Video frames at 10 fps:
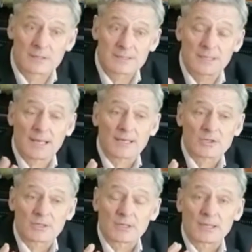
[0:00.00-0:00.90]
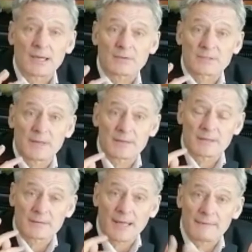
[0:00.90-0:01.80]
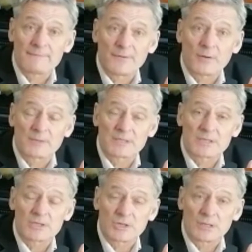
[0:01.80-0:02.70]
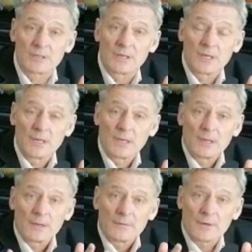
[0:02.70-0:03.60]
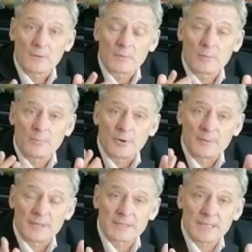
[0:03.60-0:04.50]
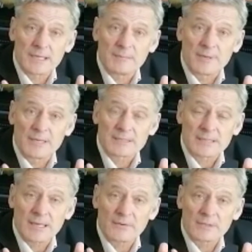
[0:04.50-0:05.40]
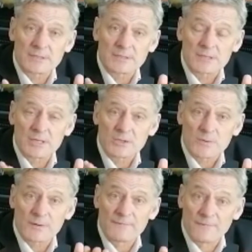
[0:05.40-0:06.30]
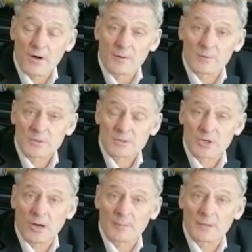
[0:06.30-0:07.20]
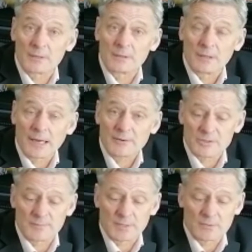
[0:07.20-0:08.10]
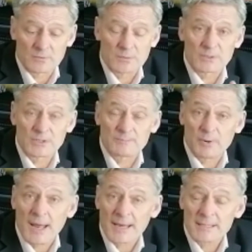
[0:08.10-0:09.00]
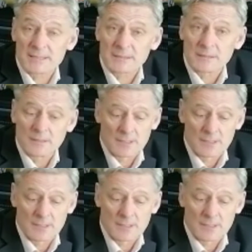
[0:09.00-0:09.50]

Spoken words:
selection and allow you to make that informed decision, that we will put them in a database allowing you to search with the 4 most common attributes, which is price,